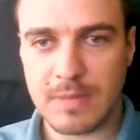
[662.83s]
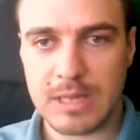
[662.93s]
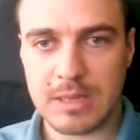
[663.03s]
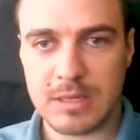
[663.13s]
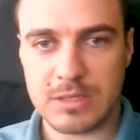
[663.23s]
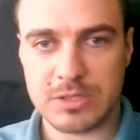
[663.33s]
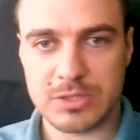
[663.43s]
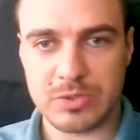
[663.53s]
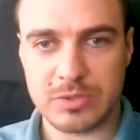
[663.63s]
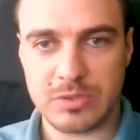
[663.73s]
Let's
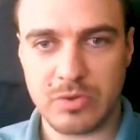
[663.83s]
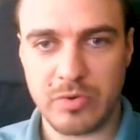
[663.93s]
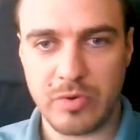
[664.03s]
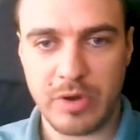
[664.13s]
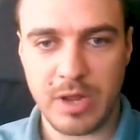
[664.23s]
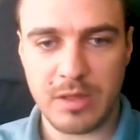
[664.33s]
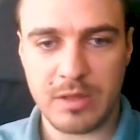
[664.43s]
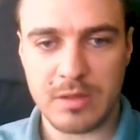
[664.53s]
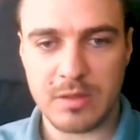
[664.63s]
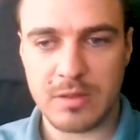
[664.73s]
choose Aurora
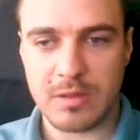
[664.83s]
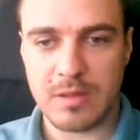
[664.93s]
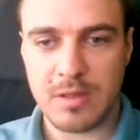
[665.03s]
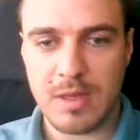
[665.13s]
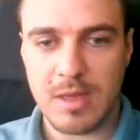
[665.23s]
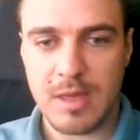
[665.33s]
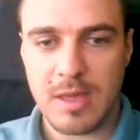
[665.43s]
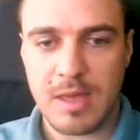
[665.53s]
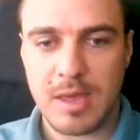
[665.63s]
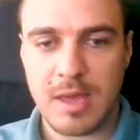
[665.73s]

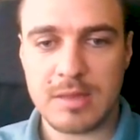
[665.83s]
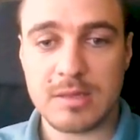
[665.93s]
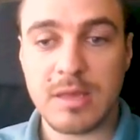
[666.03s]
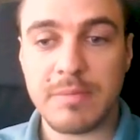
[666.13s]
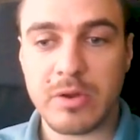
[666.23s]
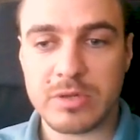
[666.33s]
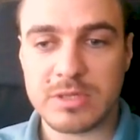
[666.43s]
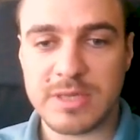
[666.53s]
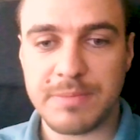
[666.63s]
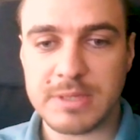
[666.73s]
and enable or
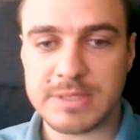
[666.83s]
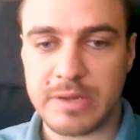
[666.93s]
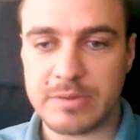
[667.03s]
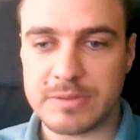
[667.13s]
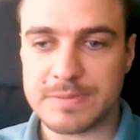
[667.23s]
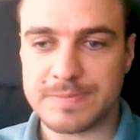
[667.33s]
disable sounds.